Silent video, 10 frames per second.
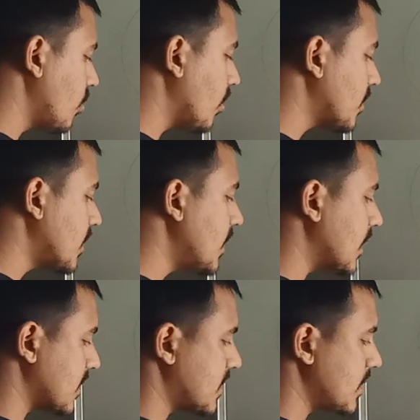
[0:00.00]
dot
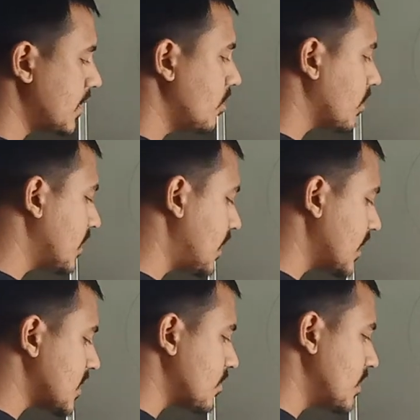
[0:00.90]
ds. E dot
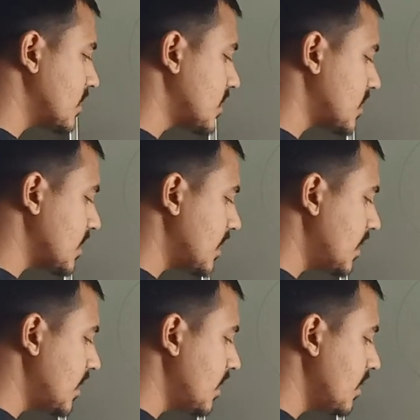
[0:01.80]
ds means
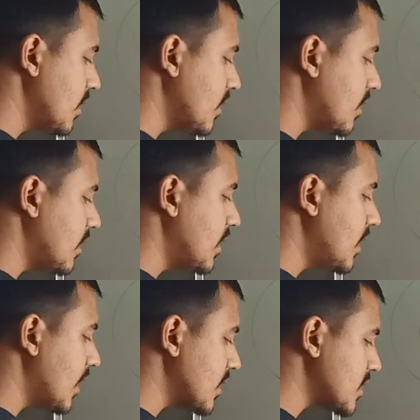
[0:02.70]
E
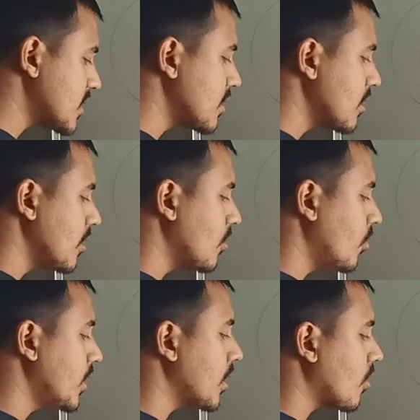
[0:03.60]
ds
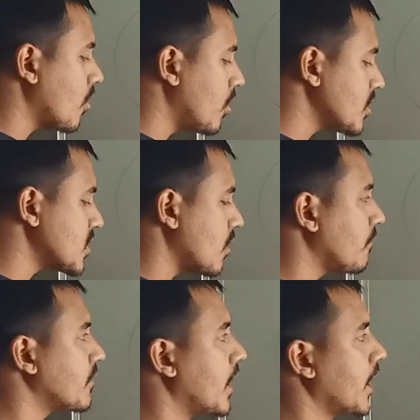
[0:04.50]
with the cos
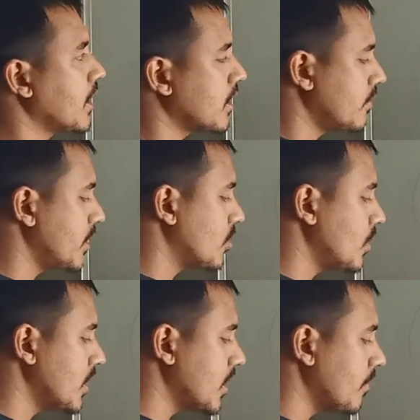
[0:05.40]
of the angle
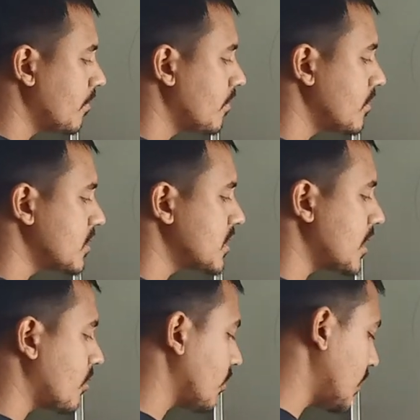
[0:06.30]
between them,
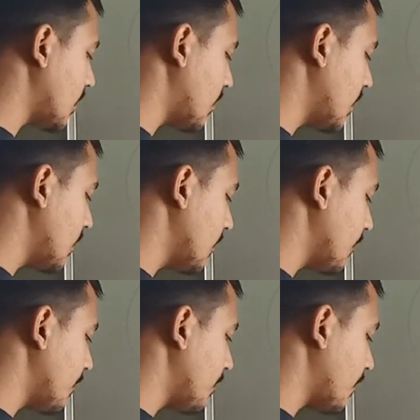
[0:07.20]
0 degree.
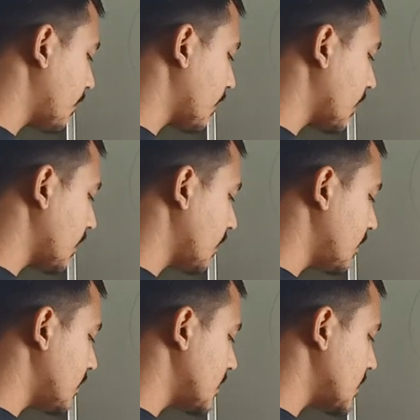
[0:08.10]

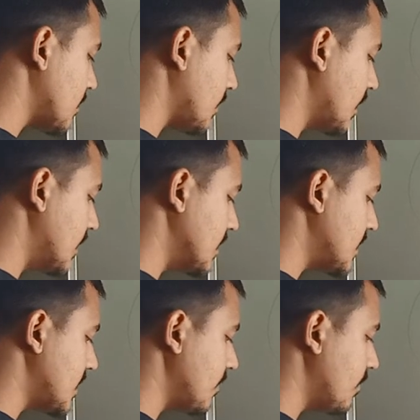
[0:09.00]
So that is
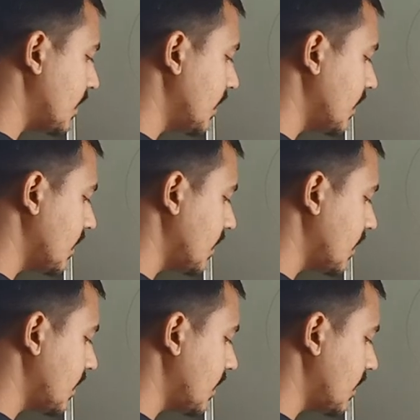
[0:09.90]
simply
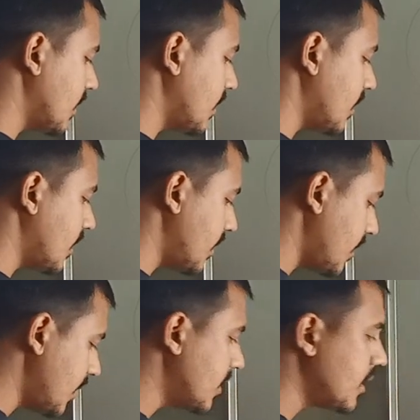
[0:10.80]

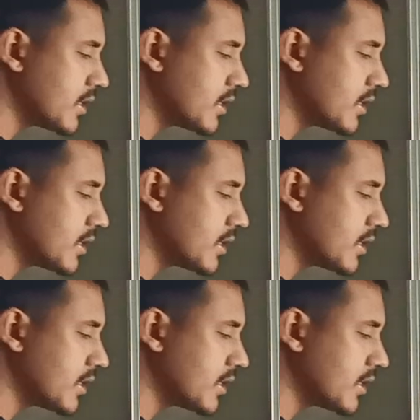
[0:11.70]
E